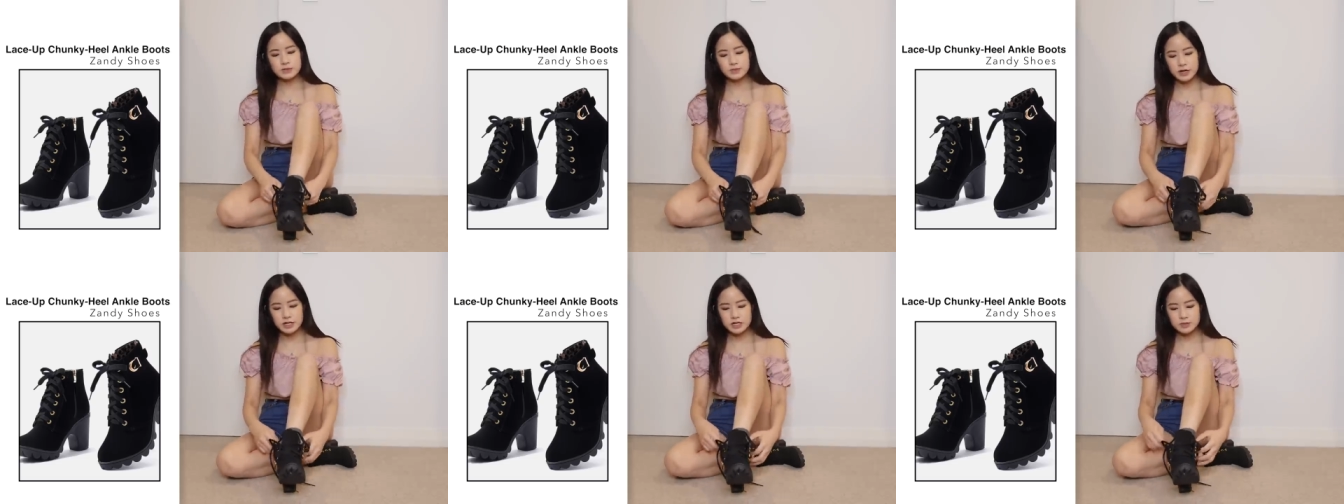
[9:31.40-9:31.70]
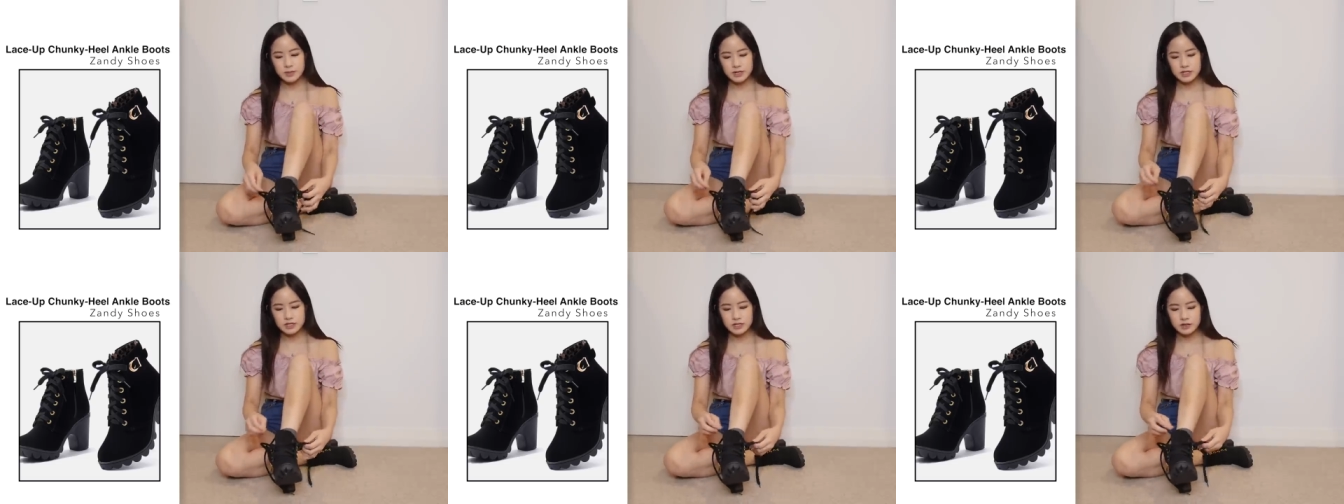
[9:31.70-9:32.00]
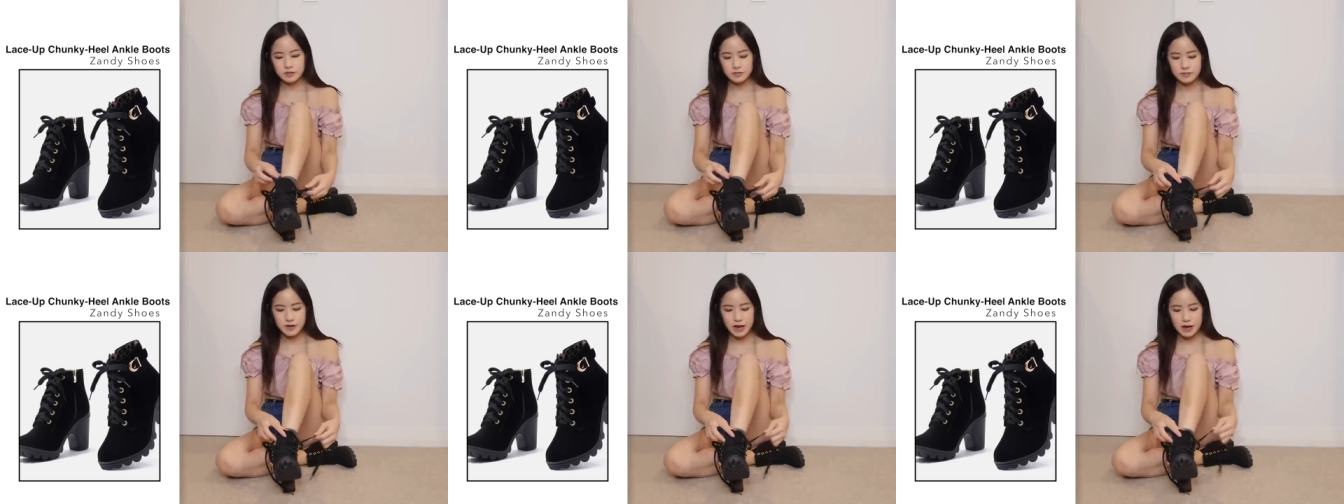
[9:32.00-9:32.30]
much better
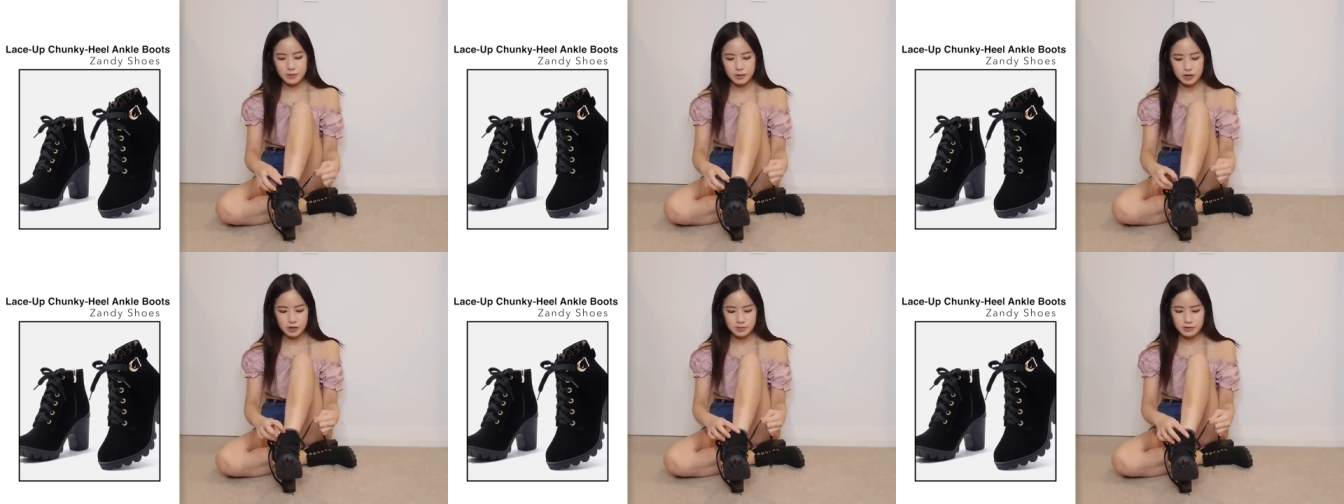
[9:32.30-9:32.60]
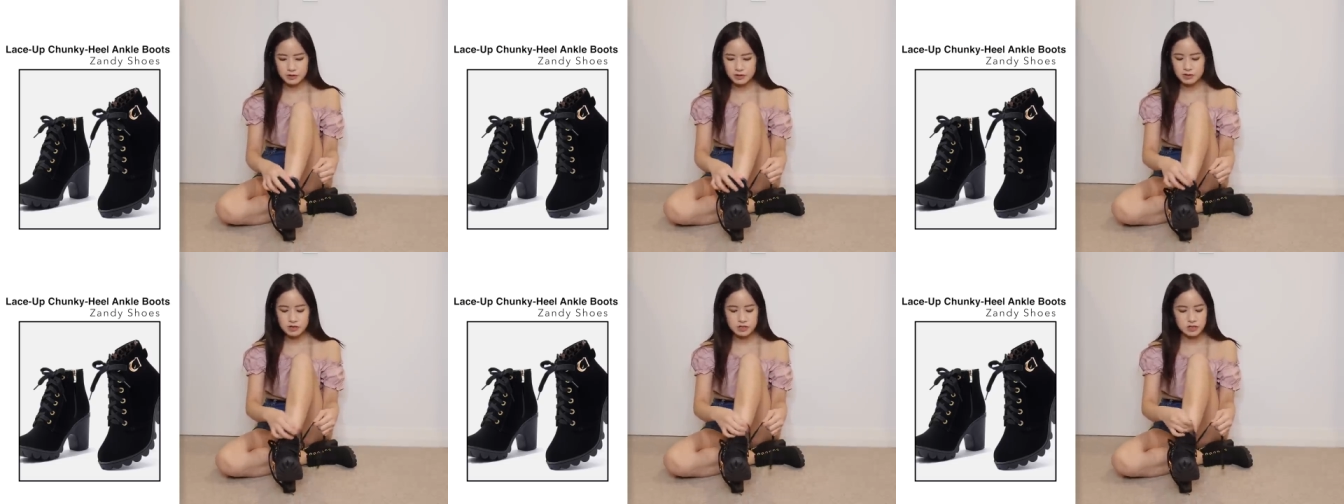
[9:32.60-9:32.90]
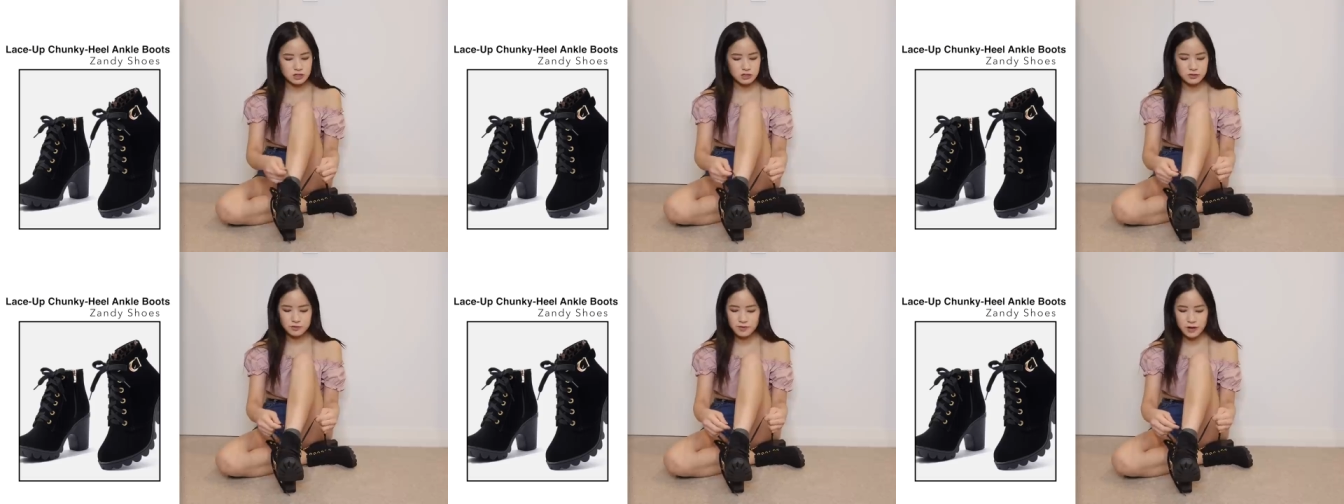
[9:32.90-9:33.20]
than fabric
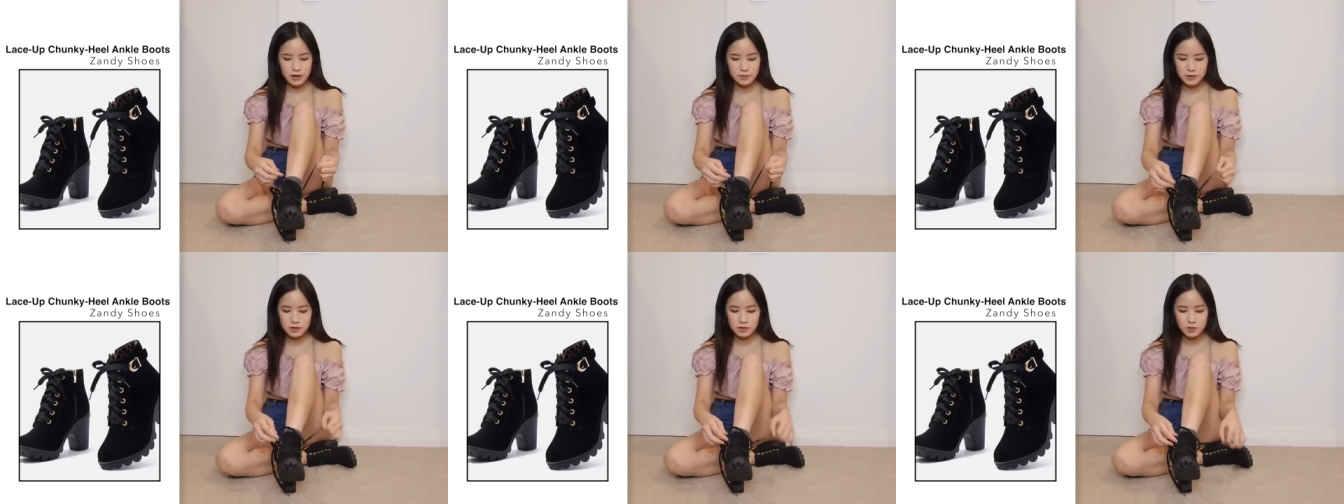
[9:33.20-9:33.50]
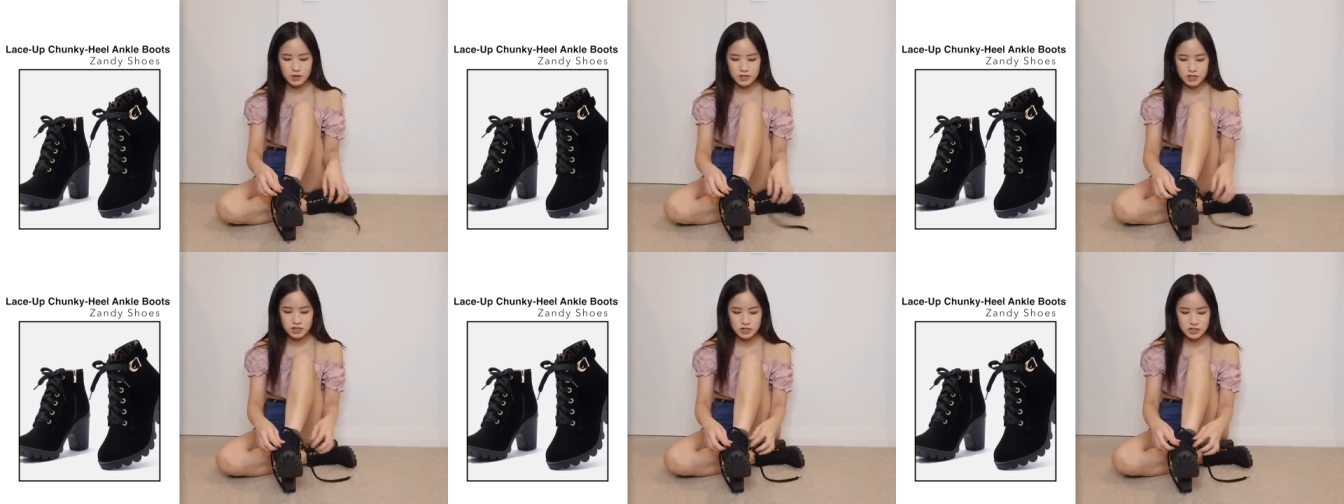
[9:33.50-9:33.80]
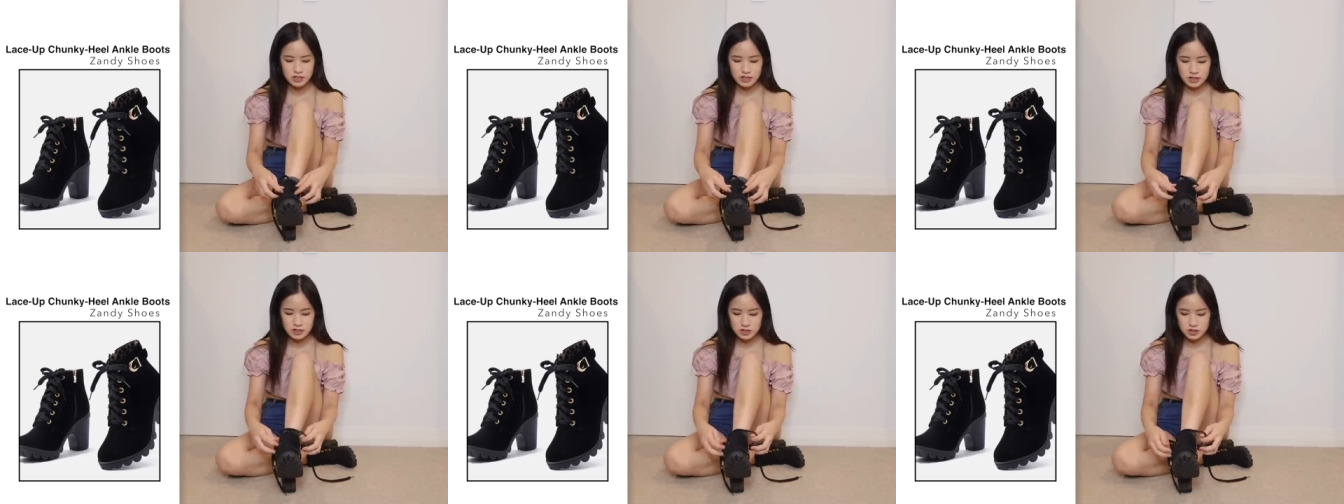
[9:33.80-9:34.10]
because the fabric ones
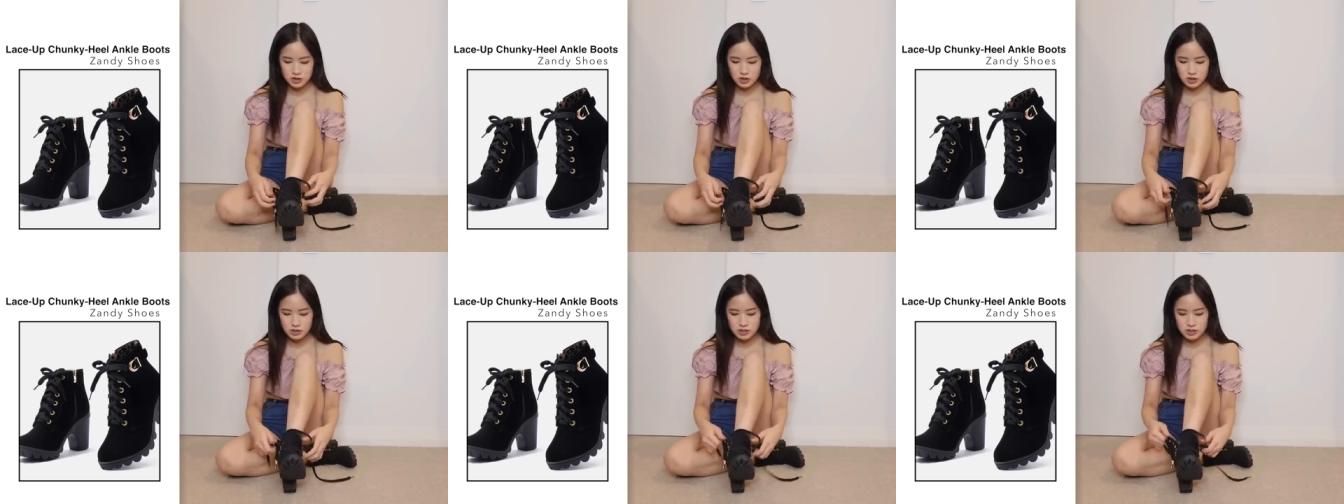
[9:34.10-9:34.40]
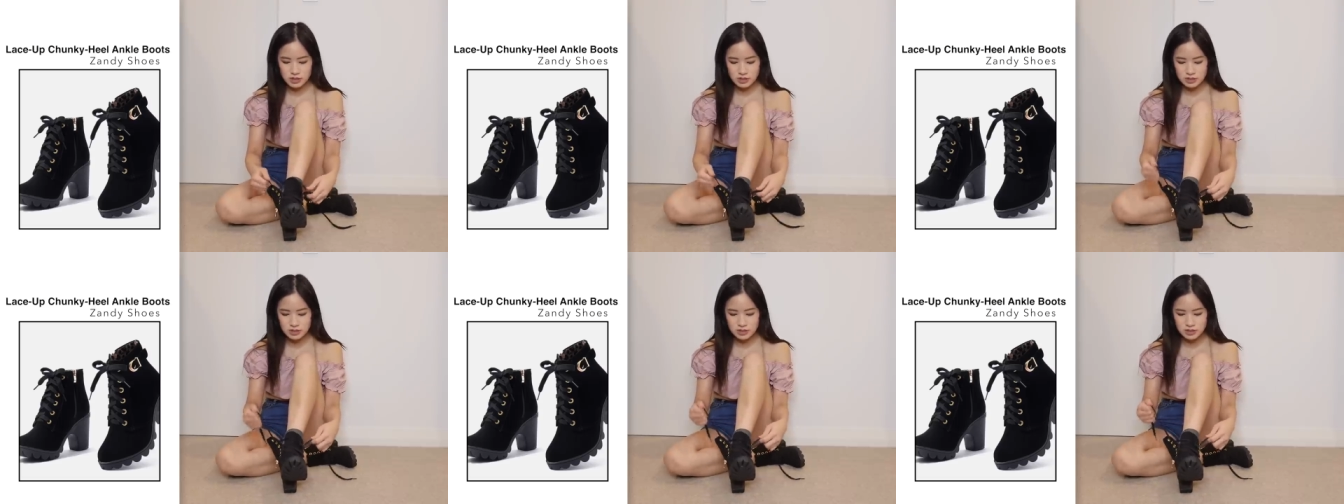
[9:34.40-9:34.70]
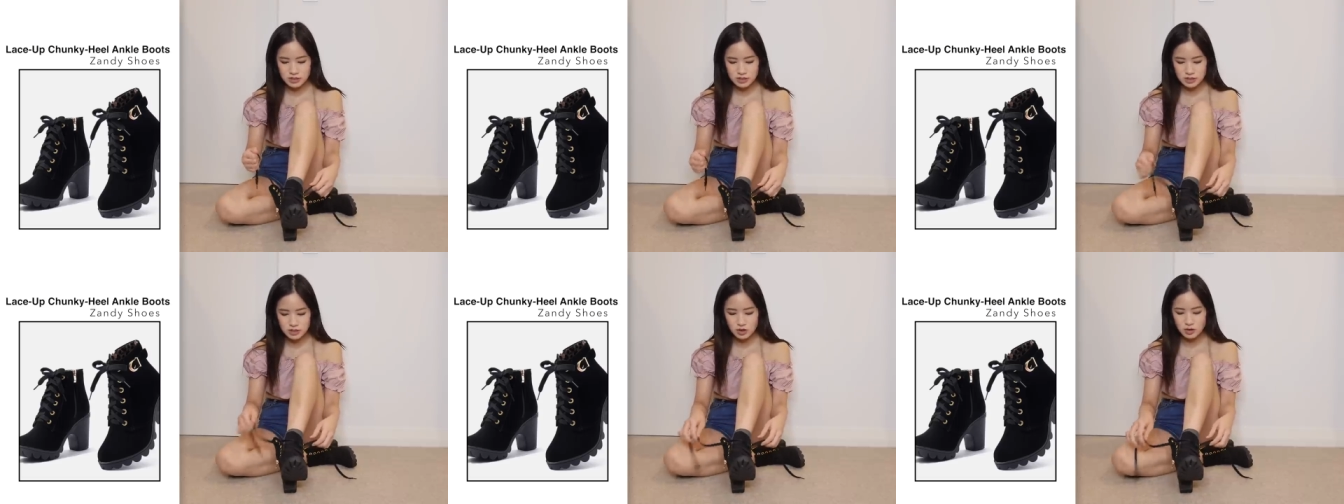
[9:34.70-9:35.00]
just get dirty
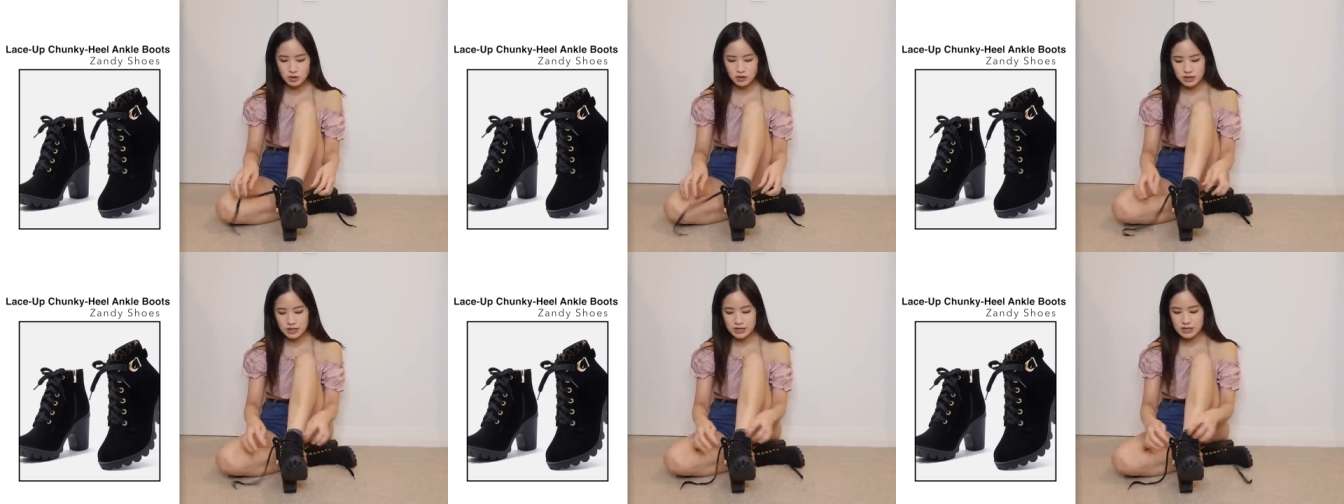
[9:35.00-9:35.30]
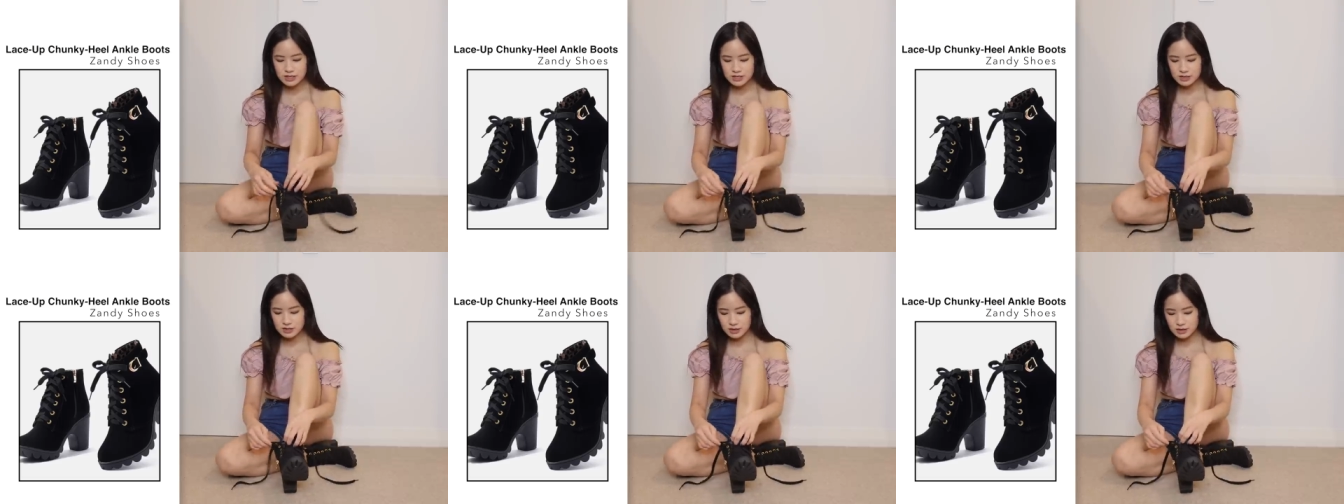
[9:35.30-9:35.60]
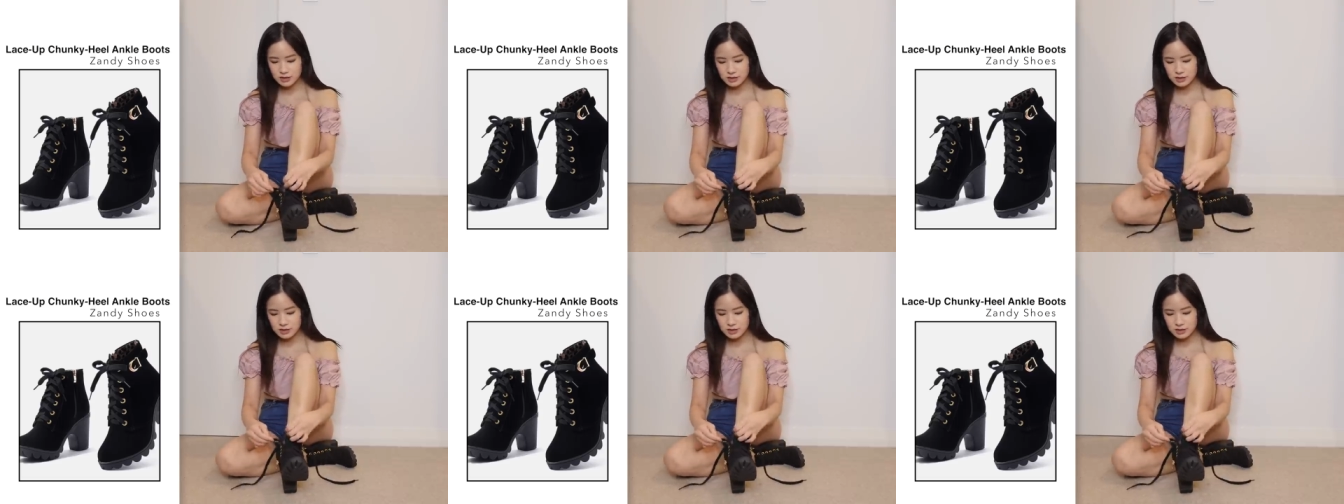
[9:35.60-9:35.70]
so easily.